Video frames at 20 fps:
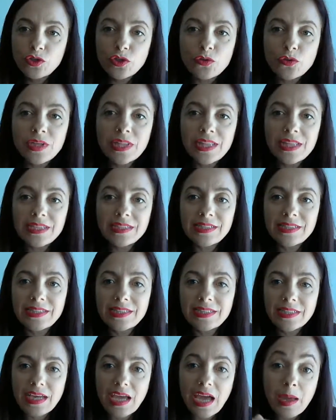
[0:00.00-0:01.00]
during
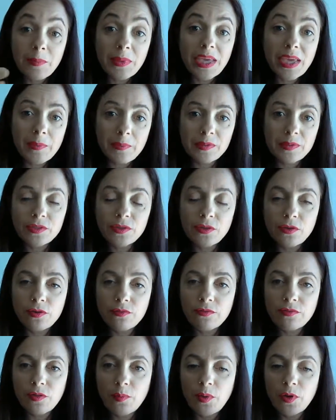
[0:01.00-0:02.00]
this coming
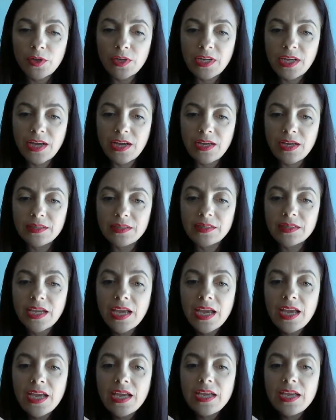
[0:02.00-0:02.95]
episode of the podcast,